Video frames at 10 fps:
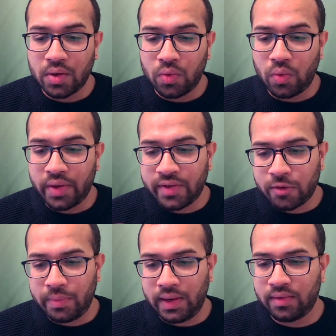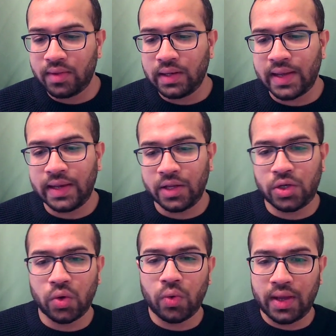who has experience, they'll tell you
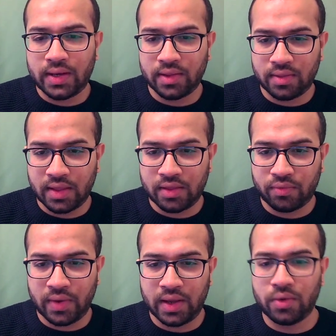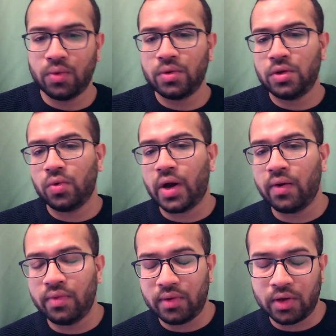do it this way. Don't do how
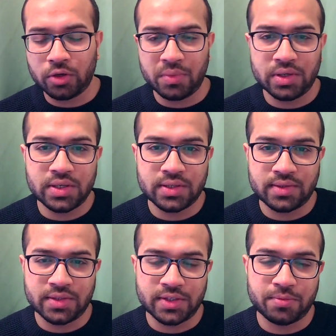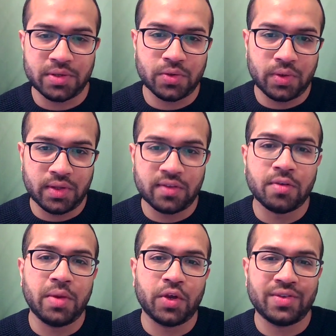the documentation suggests, but do it this way
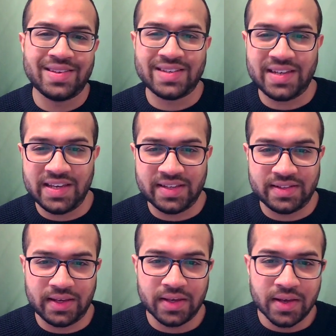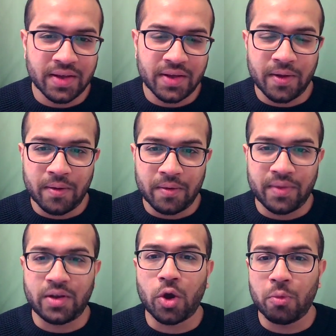because it's easy. The
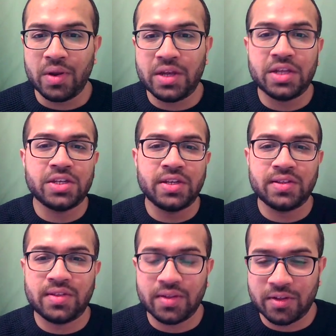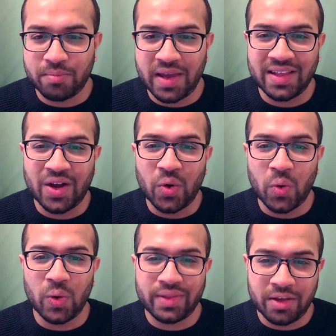documentation is making the
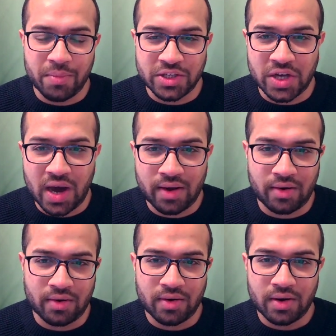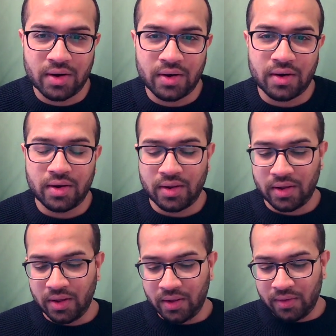whole thing much harder.
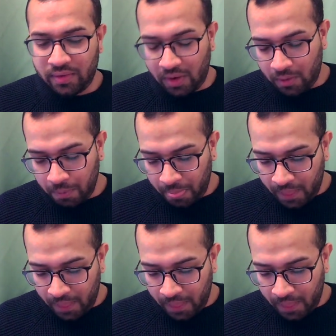So